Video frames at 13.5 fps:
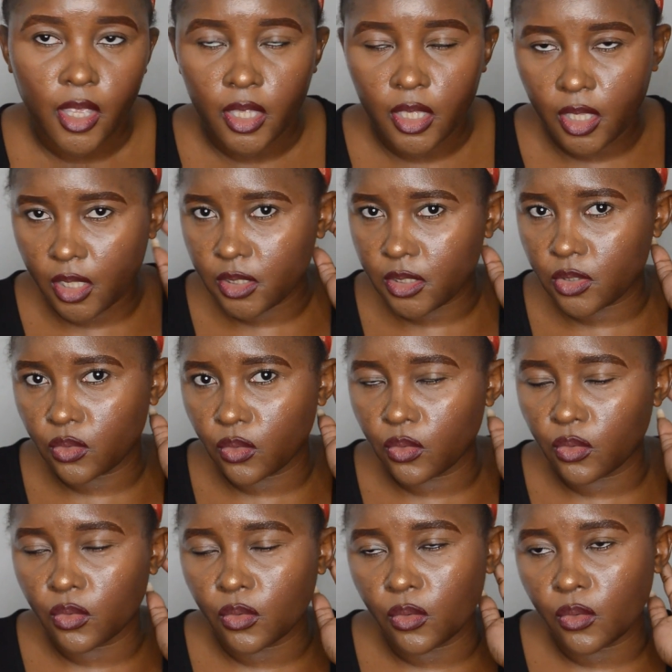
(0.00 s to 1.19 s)
Yes,
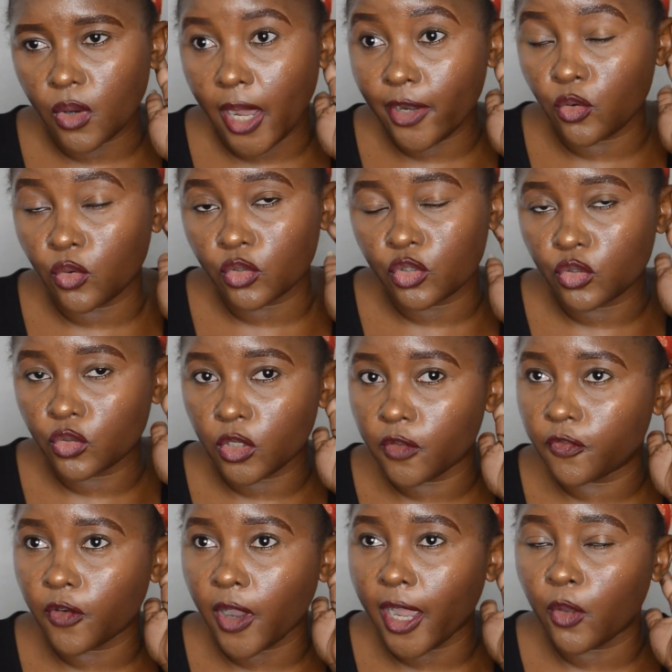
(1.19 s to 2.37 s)
so I don't know
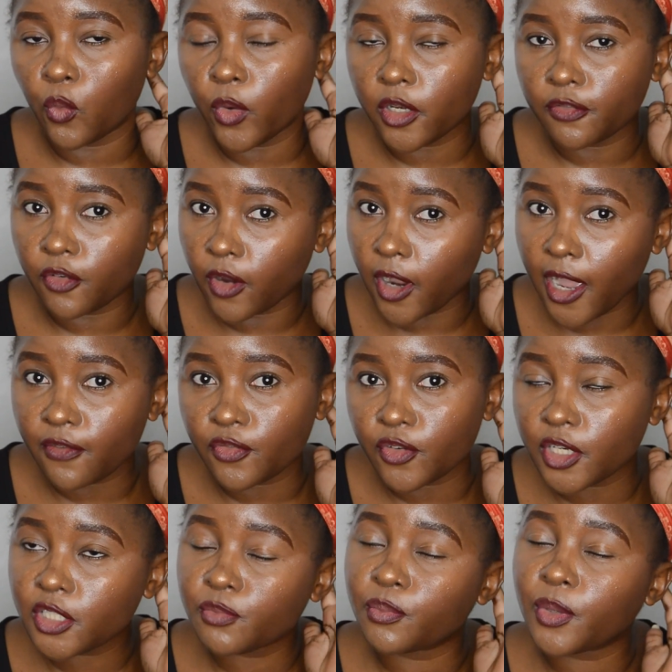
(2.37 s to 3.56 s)
if I went for
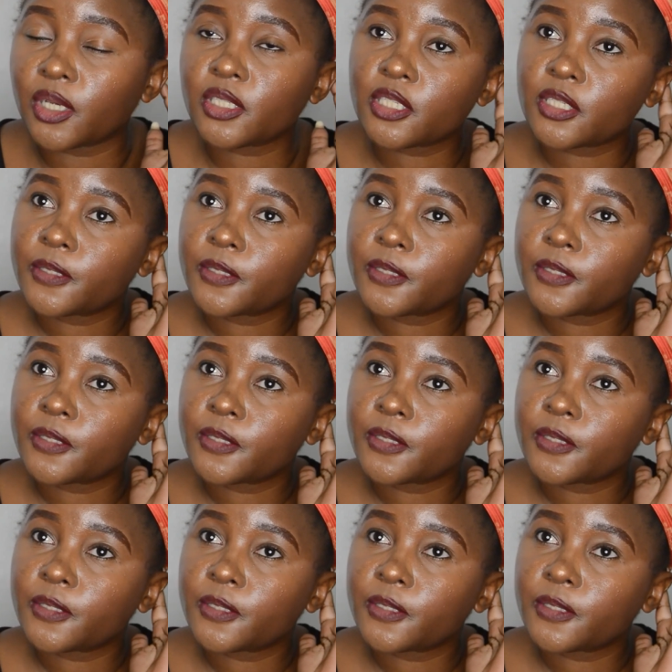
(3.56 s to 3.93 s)
coverage, but